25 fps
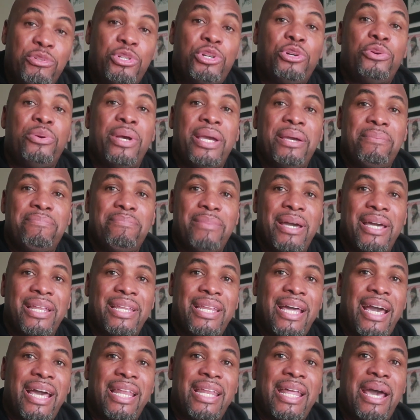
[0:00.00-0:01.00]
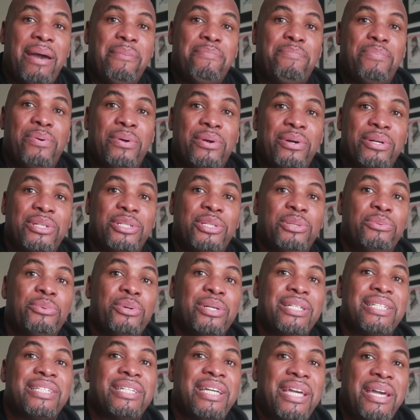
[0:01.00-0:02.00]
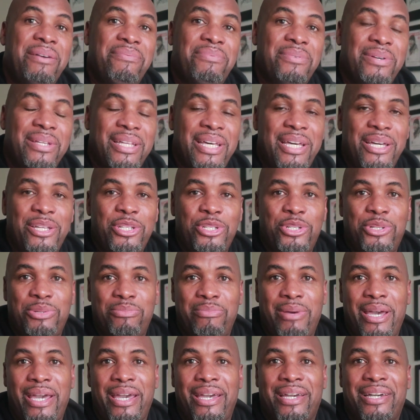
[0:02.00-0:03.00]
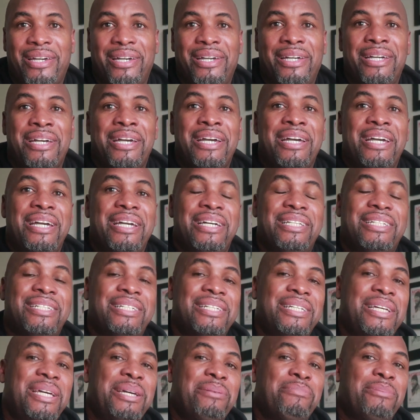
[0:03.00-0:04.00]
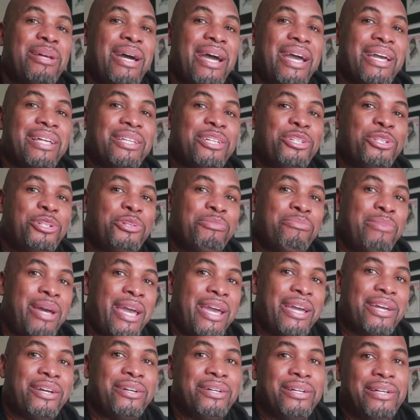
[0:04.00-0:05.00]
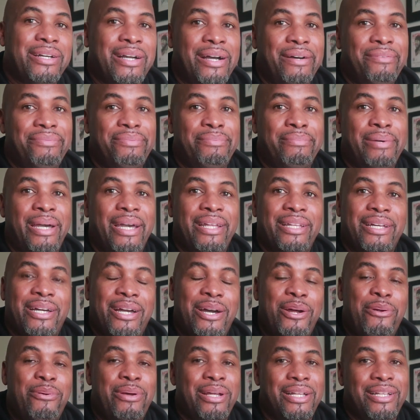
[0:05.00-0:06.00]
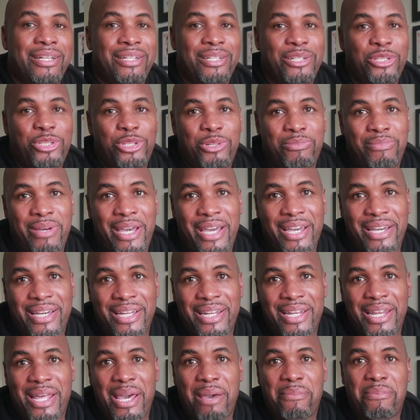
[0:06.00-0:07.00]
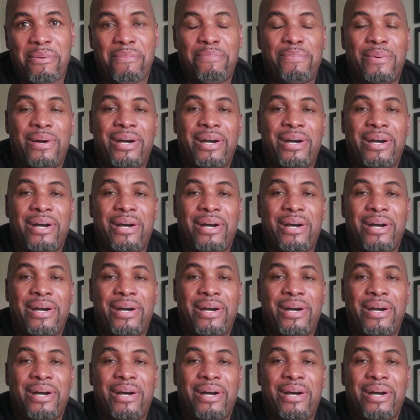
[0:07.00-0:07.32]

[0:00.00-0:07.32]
treatment that person was given in Jamaica, it seemed like the Jamaican government, currently the Jamaican Labour